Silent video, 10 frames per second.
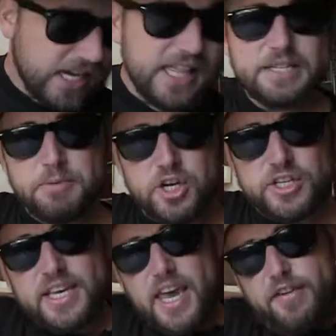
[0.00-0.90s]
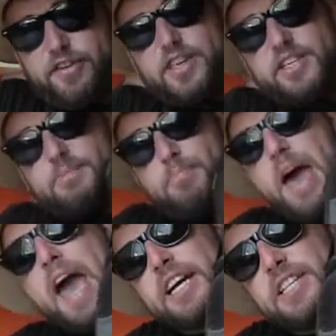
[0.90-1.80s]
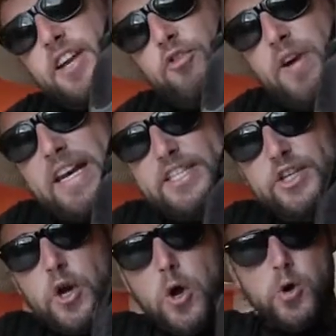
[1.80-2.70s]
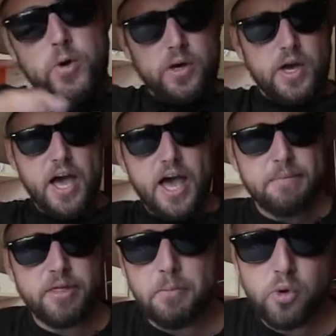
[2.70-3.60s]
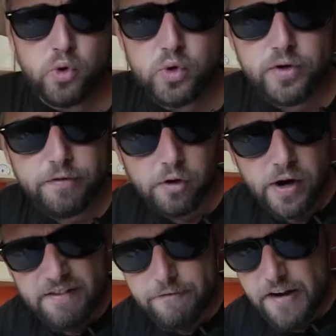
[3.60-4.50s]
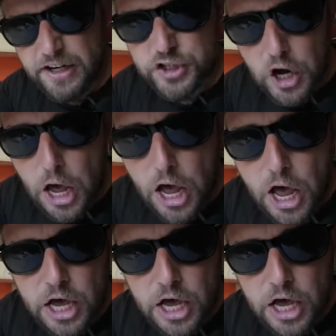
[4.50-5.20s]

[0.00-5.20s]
That's because everything's packed and ready to go. I'm in the mood for adventure.